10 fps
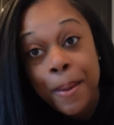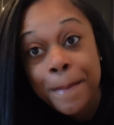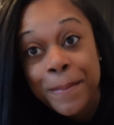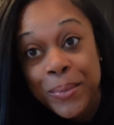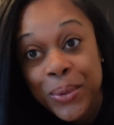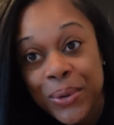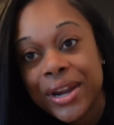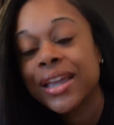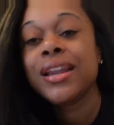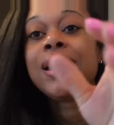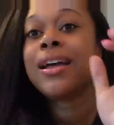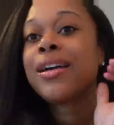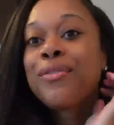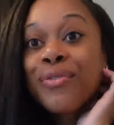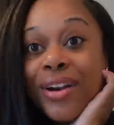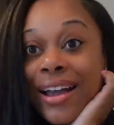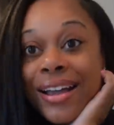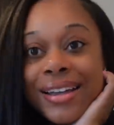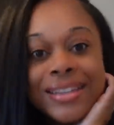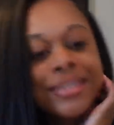morning for
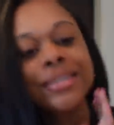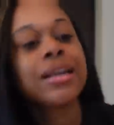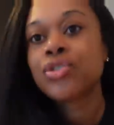us